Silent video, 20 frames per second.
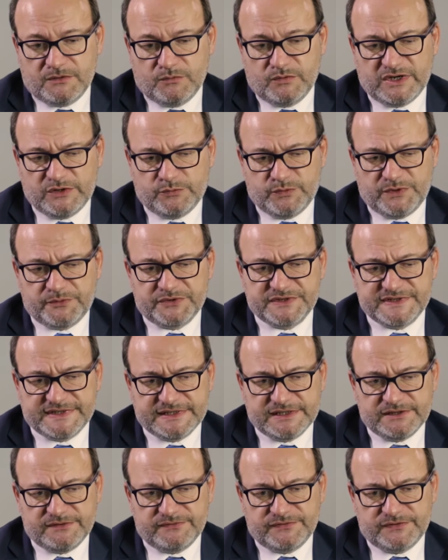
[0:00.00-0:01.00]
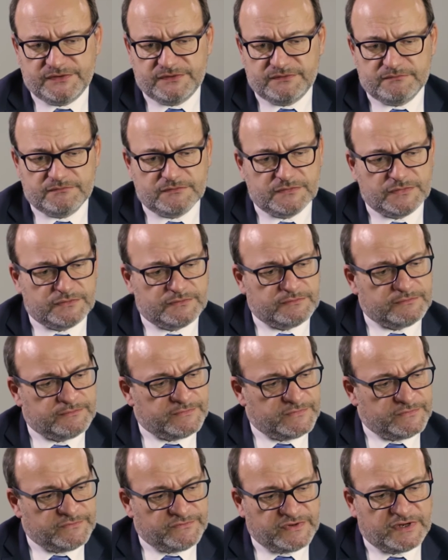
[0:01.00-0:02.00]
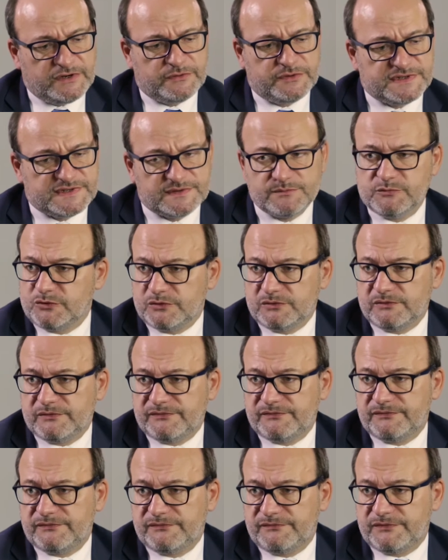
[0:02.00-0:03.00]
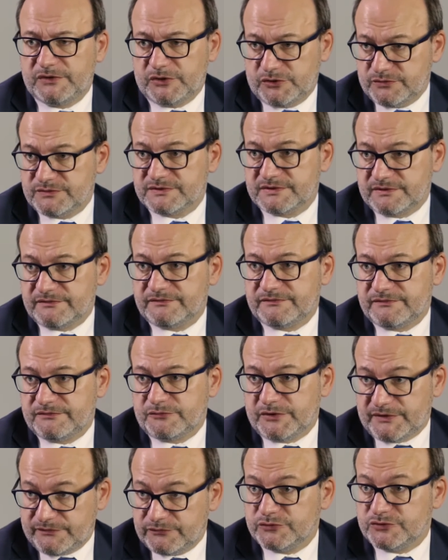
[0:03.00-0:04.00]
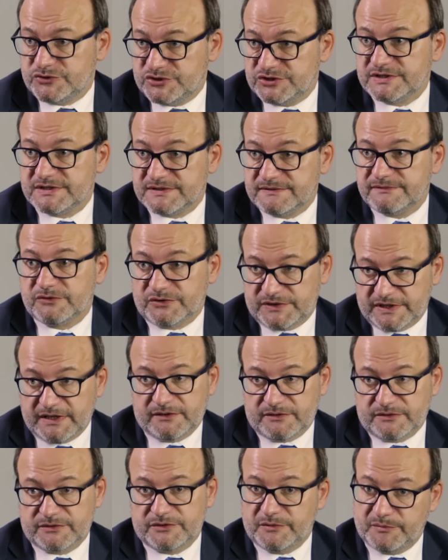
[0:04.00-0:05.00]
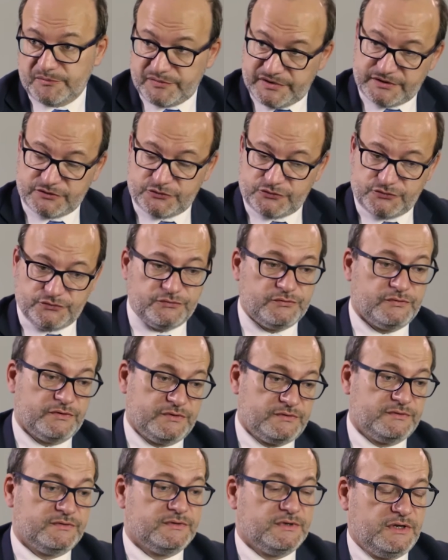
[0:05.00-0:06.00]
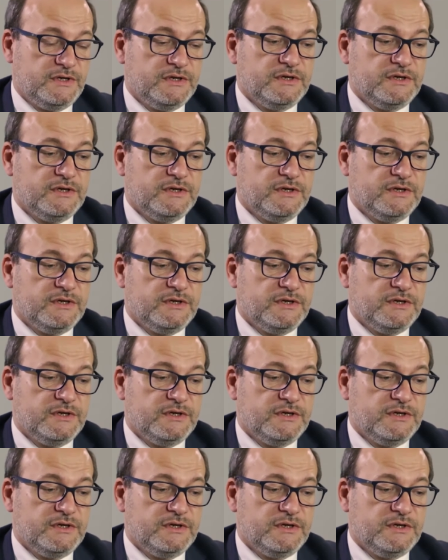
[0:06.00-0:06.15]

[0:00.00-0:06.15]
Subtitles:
Well, we receive very small flows of refugees for now compared to